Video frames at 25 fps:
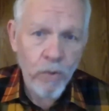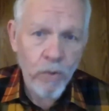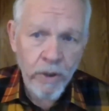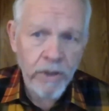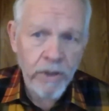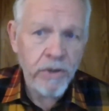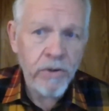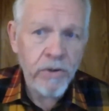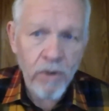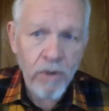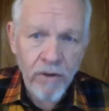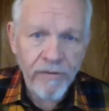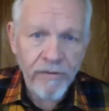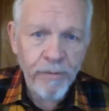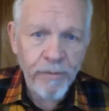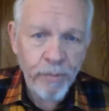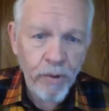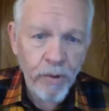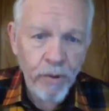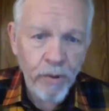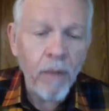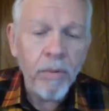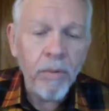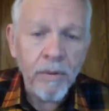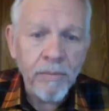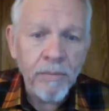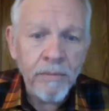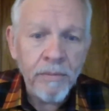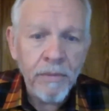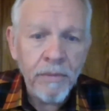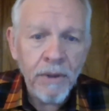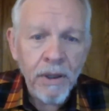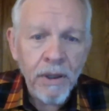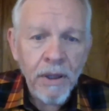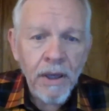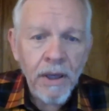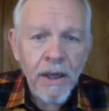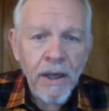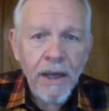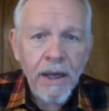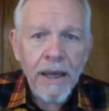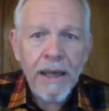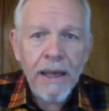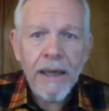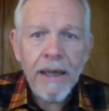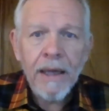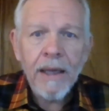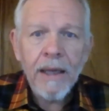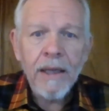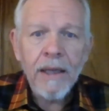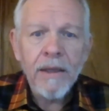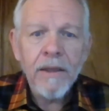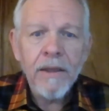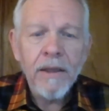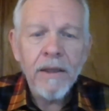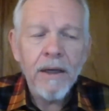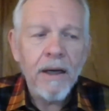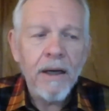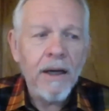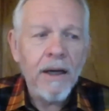way to solve the problem. And